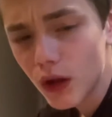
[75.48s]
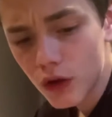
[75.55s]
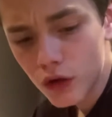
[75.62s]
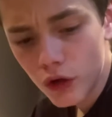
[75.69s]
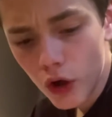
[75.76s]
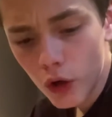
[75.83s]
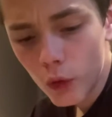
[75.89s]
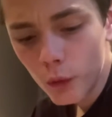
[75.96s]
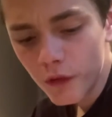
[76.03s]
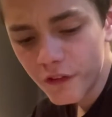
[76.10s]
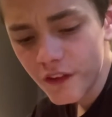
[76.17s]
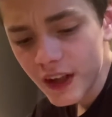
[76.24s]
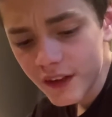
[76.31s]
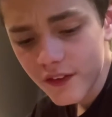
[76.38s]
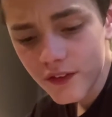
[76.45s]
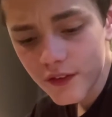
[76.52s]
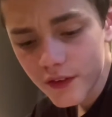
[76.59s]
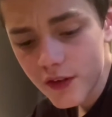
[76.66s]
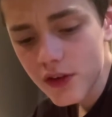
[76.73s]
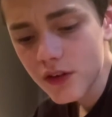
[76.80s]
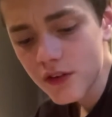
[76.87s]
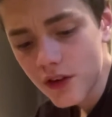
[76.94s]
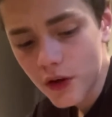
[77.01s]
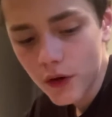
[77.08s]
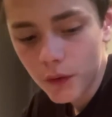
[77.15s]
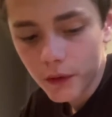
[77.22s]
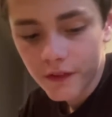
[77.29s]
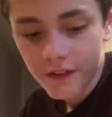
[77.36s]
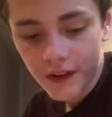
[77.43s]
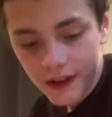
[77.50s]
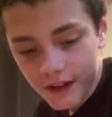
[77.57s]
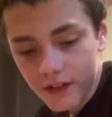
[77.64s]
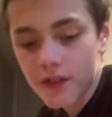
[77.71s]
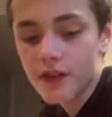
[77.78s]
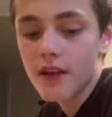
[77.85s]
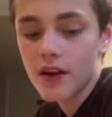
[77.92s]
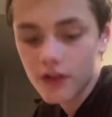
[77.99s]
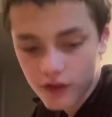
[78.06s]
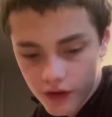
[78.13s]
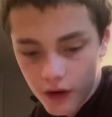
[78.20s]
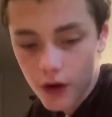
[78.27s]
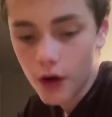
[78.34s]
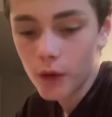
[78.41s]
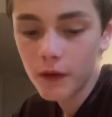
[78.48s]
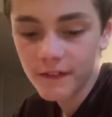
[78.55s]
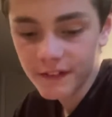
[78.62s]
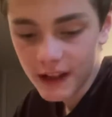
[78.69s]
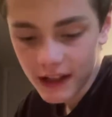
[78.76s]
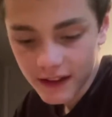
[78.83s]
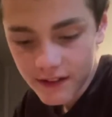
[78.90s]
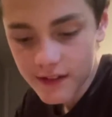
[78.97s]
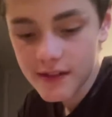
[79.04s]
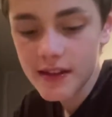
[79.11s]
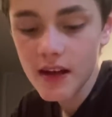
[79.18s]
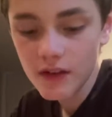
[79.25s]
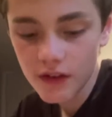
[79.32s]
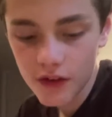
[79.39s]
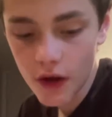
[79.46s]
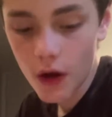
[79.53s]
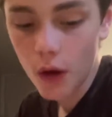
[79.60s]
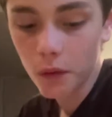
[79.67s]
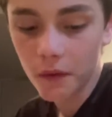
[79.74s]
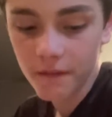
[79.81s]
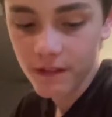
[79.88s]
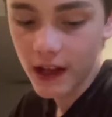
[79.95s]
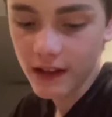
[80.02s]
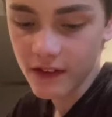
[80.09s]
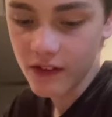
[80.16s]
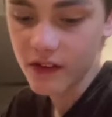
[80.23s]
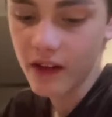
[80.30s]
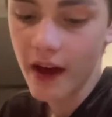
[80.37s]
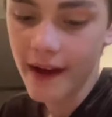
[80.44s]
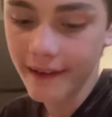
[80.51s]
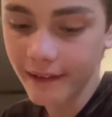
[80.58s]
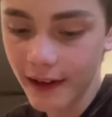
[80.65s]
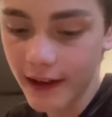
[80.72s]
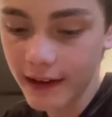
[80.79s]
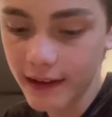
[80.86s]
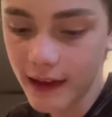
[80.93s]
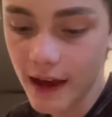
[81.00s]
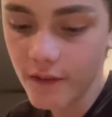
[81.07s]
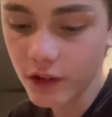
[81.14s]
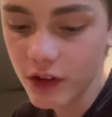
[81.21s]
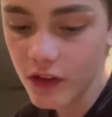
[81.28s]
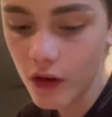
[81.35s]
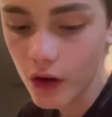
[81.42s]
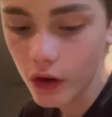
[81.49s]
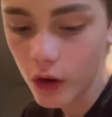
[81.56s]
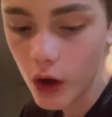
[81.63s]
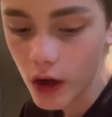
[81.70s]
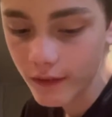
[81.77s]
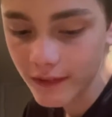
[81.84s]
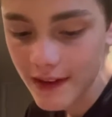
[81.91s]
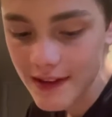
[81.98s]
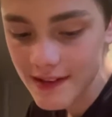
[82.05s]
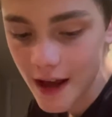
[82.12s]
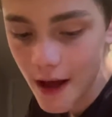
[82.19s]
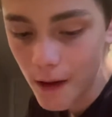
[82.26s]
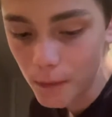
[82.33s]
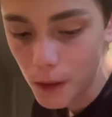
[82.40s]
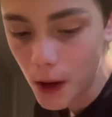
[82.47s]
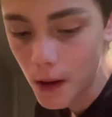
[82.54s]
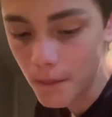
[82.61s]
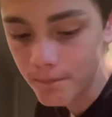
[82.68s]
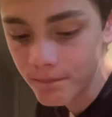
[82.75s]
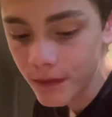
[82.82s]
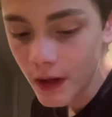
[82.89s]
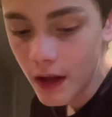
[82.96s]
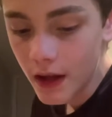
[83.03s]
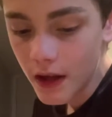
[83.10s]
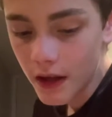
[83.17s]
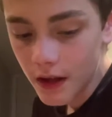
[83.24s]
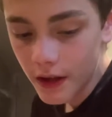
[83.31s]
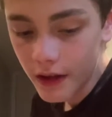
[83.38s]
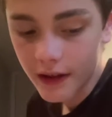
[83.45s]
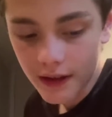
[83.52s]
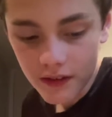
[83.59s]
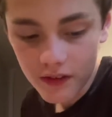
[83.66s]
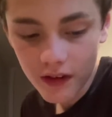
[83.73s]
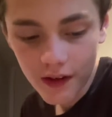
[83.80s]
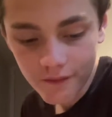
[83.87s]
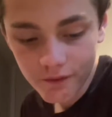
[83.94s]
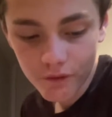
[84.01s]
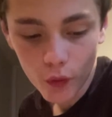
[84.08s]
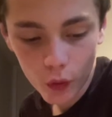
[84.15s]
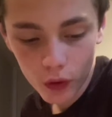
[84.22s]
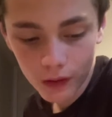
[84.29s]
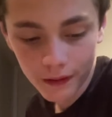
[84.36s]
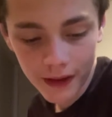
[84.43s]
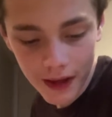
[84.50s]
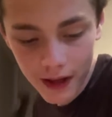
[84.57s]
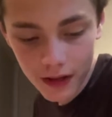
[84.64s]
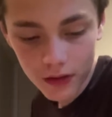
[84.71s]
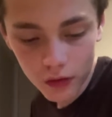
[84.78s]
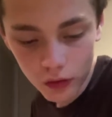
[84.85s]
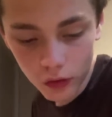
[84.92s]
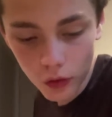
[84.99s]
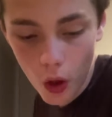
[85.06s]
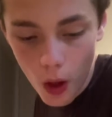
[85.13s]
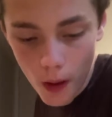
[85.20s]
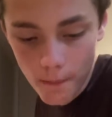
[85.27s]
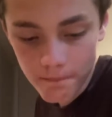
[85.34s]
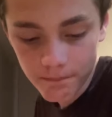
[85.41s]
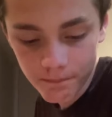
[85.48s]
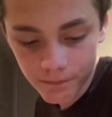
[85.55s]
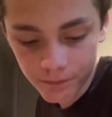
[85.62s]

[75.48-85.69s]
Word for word: No effects, there's no effects, there's no effects, there's no effects. I like every song off this album, except for Linewleum